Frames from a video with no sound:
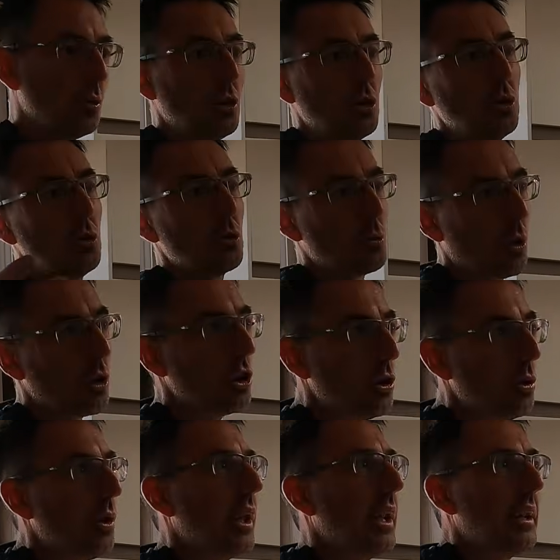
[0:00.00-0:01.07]
use what
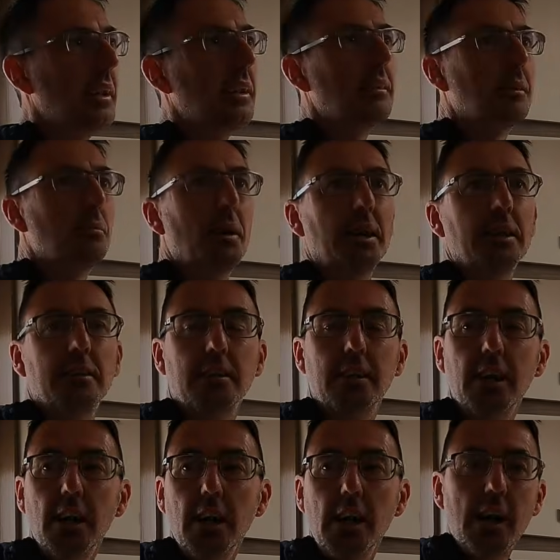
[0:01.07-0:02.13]
you think is the best.
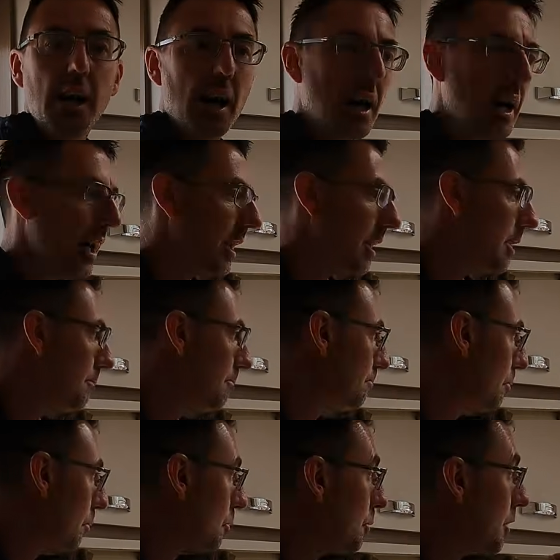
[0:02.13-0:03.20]

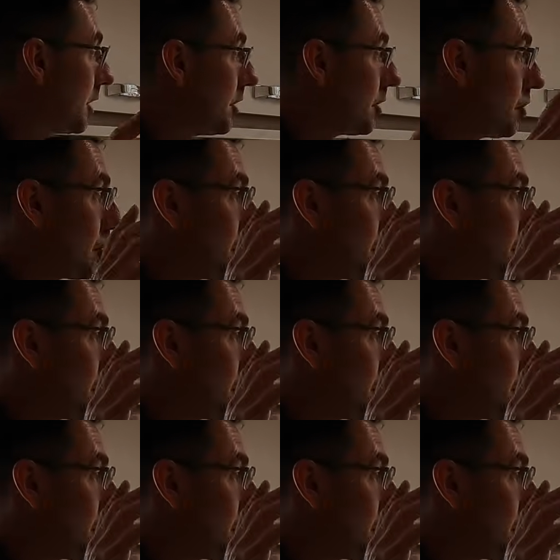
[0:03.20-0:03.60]
But we're going to